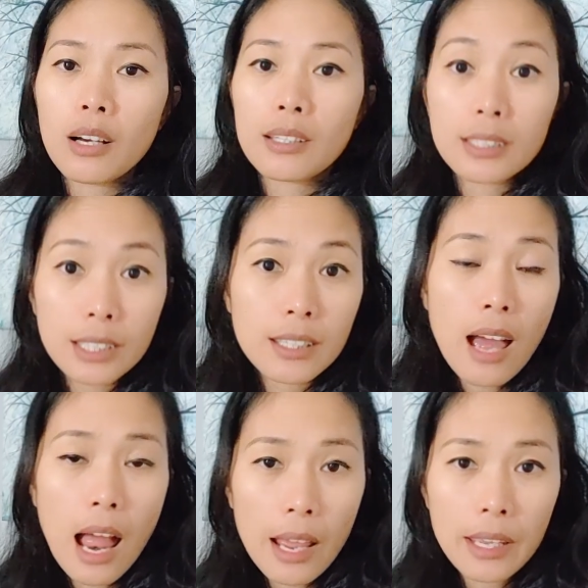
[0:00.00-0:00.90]
did
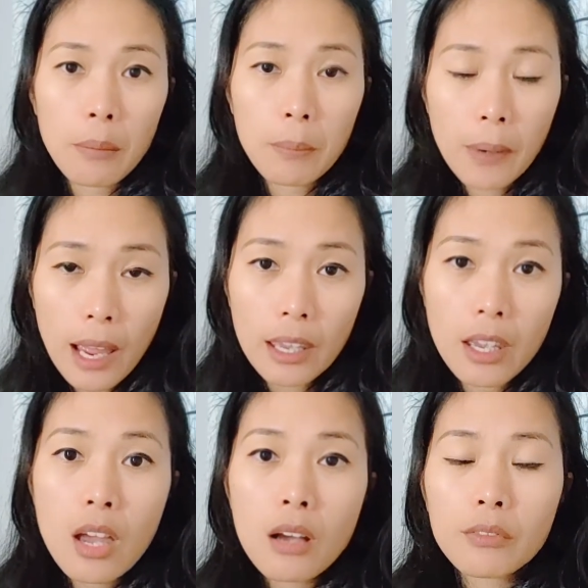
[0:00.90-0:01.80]
I apply
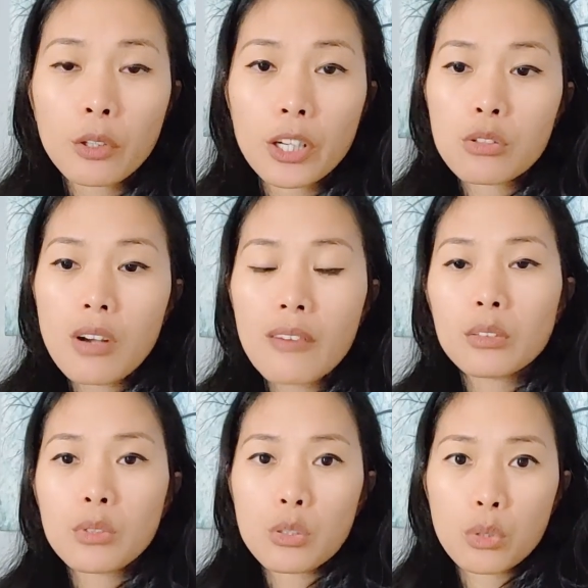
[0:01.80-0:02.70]
for a travel
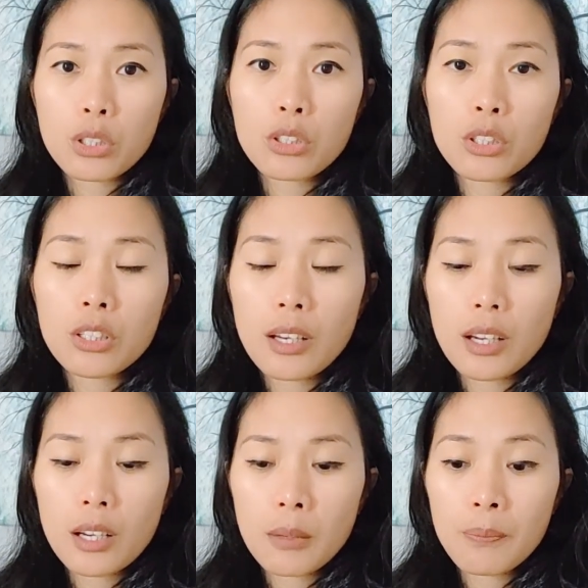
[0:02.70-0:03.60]
restriction,
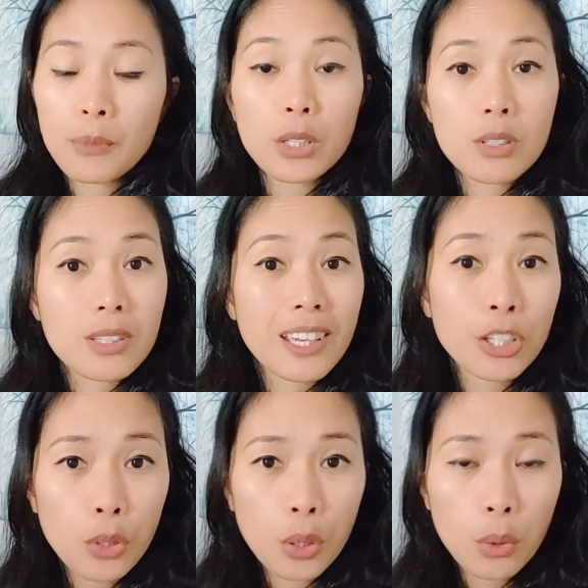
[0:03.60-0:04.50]
because they
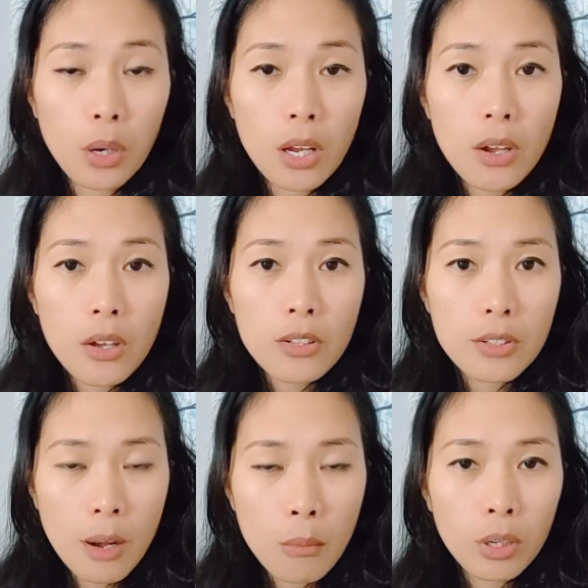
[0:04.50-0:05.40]
know
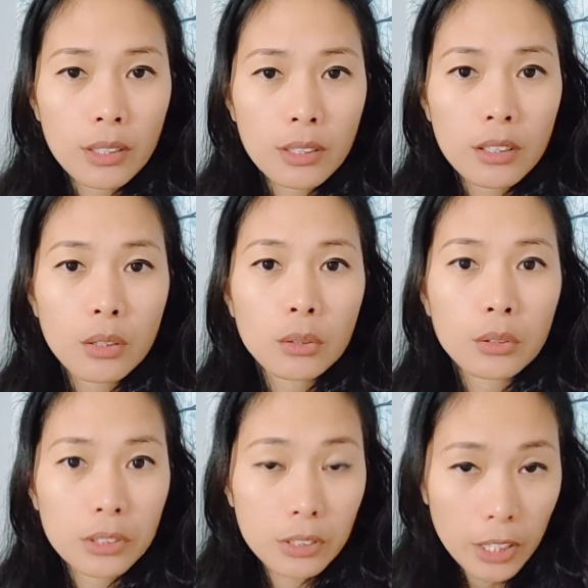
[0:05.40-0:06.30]
someone
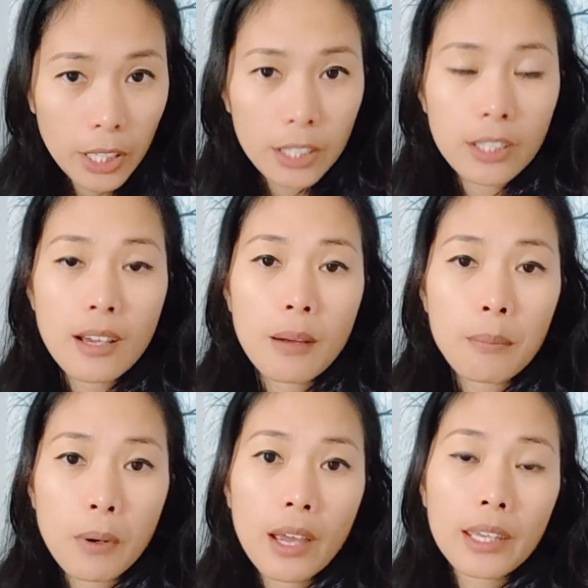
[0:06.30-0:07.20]
who did
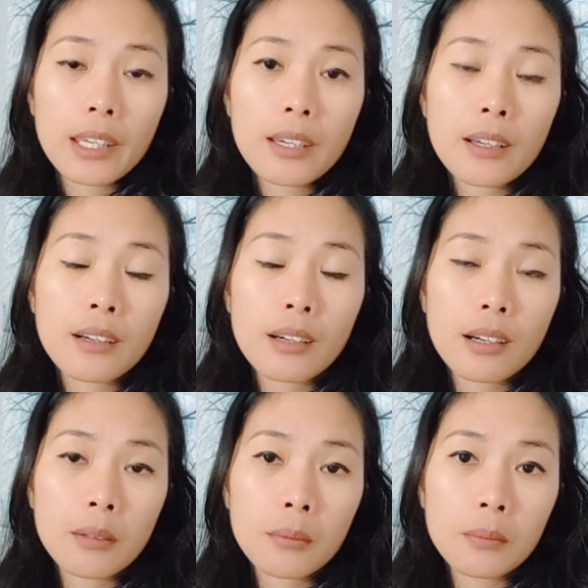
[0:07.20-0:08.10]
apply
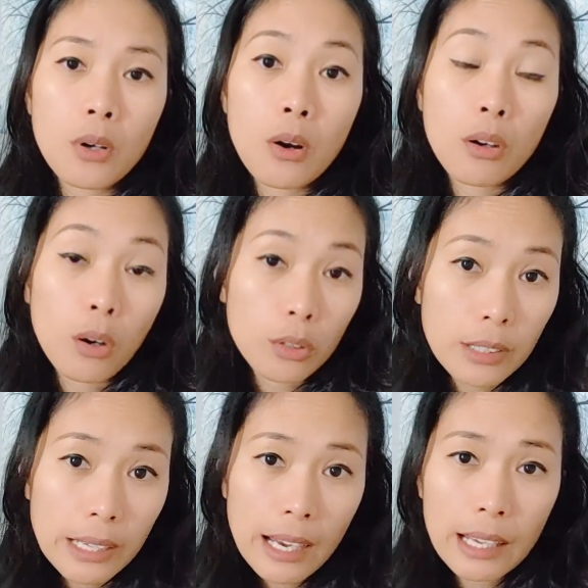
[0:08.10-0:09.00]

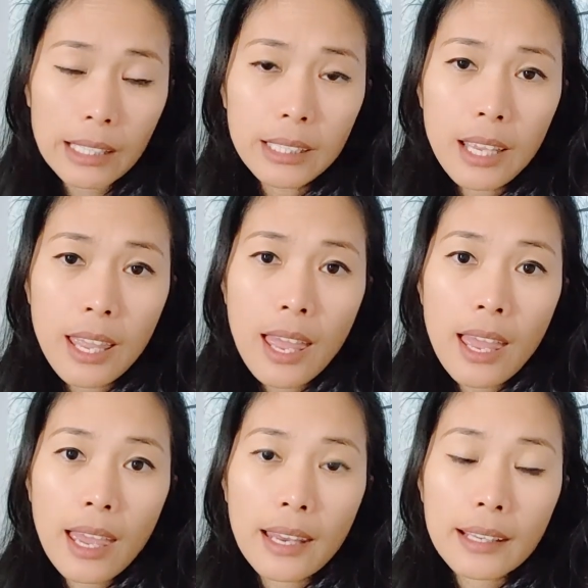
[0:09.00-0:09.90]
online
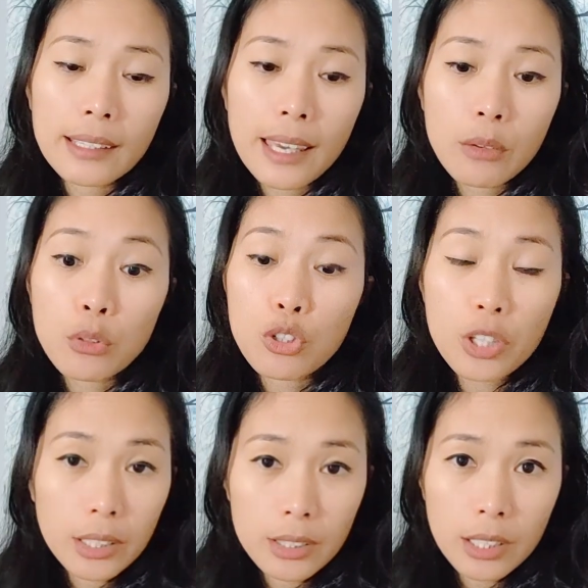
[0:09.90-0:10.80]
and get
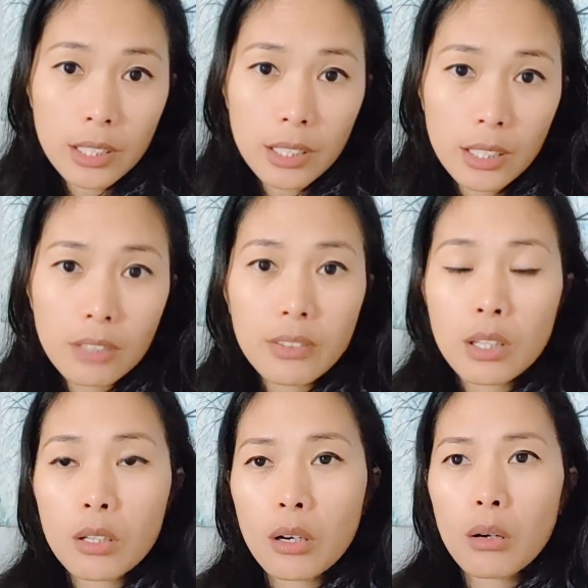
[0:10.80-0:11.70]
rejected, even
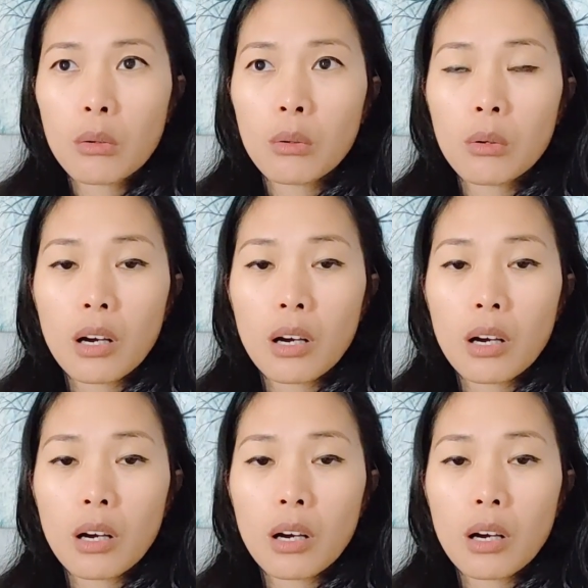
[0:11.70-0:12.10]
though